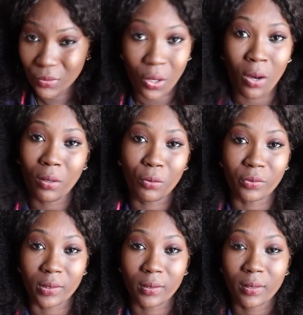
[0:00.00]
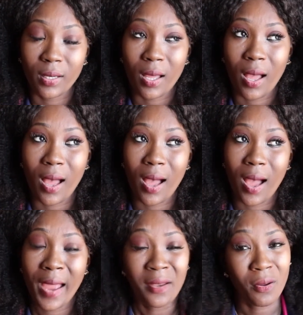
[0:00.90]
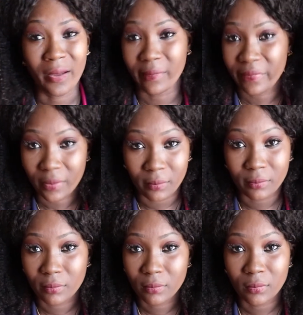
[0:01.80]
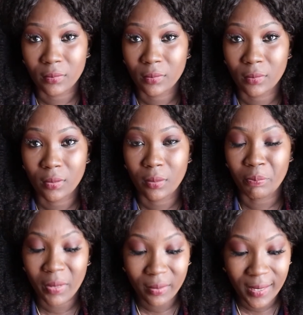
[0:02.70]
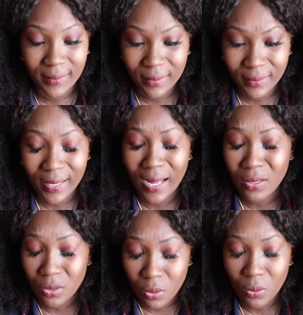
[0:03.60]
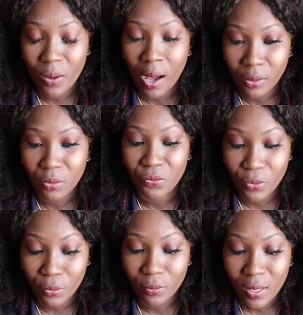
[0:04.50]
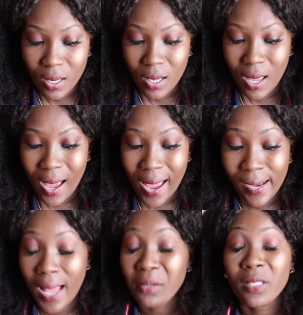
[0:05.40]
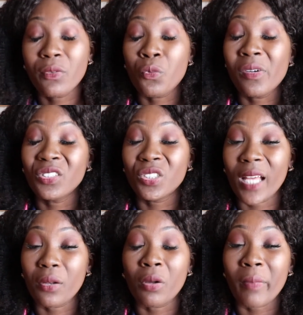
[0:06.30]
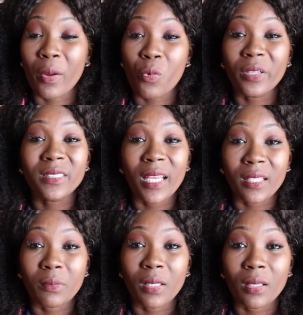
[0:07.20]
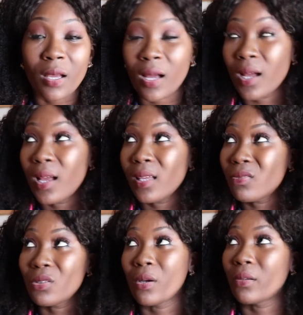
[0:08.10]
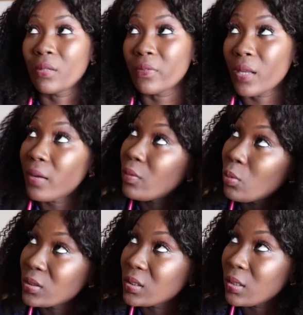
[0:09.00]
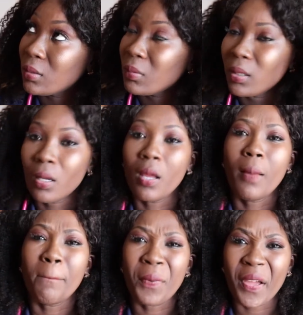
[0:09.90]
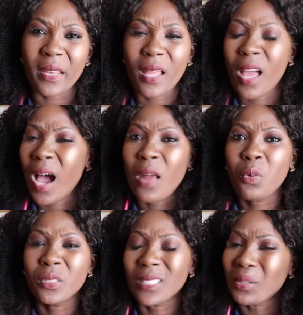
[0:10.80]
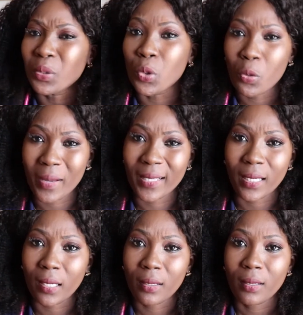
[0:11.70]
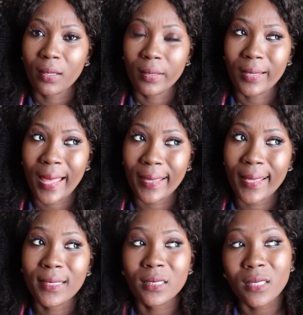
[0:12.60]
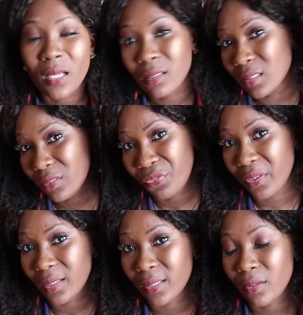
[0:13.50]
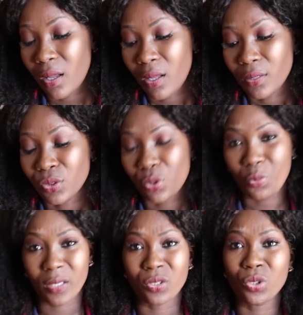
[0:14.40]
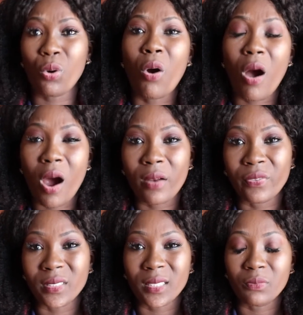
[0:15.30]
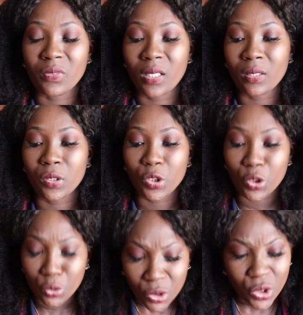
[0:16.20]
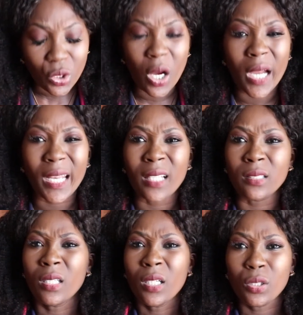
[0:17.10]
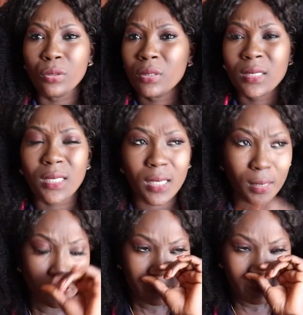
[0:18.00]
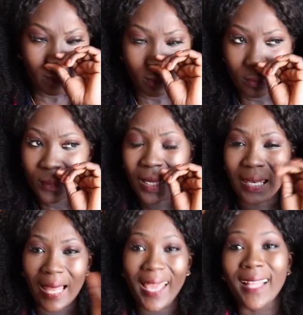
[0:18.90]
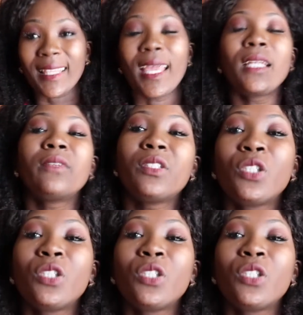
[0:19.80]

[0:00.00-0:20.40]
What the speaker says: all over. I know how you feel. Been there, done that. I know how you feel. I don't even wish that on my worst enemy, even though I don't even have a worst enemy, but I don't wish that on nobody. Like, it is not a good feeling to work so hard for something, you start and you see the light at the end of the